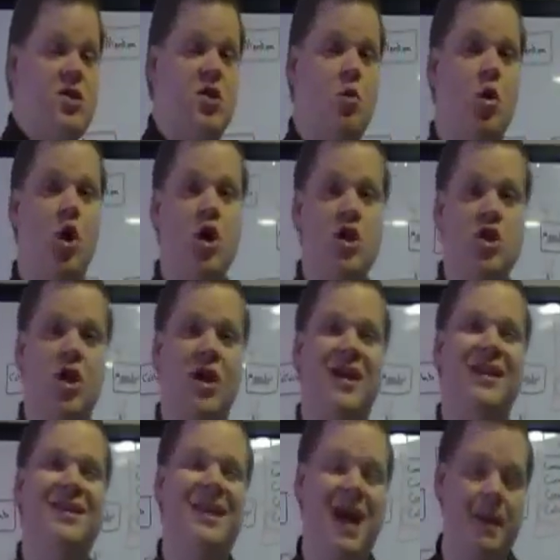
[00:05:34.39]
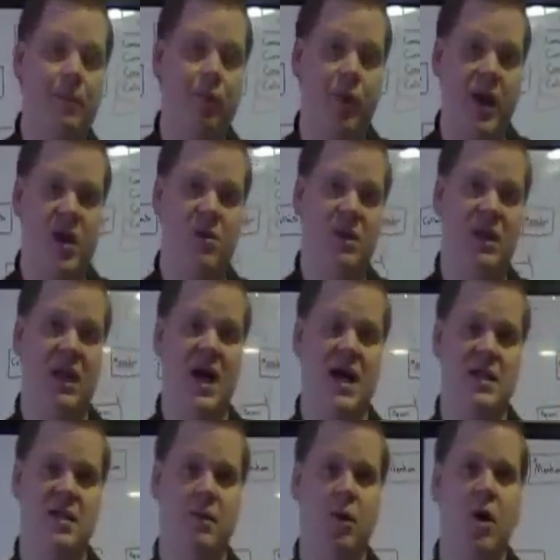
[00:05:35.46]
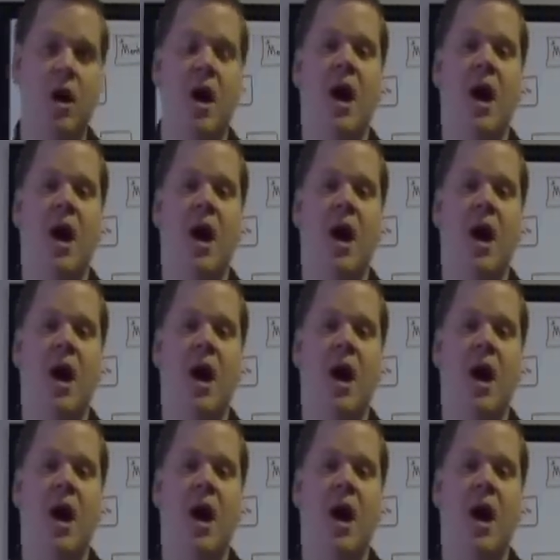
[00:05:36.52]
So we're going to start collaborating with the customer,